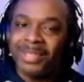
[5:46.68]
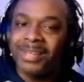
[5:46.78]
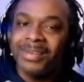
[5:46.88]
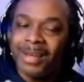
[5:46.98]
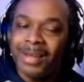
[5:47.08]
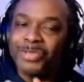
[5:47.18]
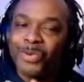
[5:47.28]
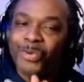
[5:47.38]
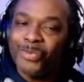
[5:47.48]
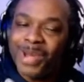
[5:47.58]
I'm just
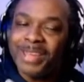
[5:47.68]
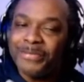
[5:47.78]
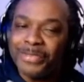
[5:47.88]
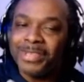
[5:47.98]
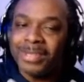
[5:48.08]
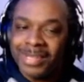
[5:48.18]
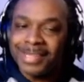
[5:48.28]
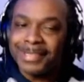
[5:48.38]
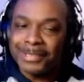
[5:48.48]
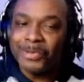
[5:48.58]
gonna wait for it, and
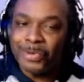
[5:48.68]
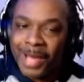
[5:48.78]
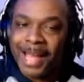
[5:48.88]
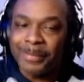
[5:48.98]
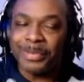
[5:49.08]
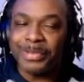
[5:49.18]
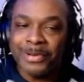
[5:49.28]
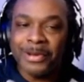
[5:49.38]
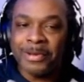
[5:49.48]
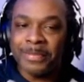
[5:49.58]
it's gonna happen. You
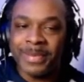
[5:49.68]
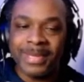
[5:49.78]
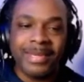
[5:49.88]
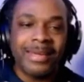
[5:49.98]
know what I mean?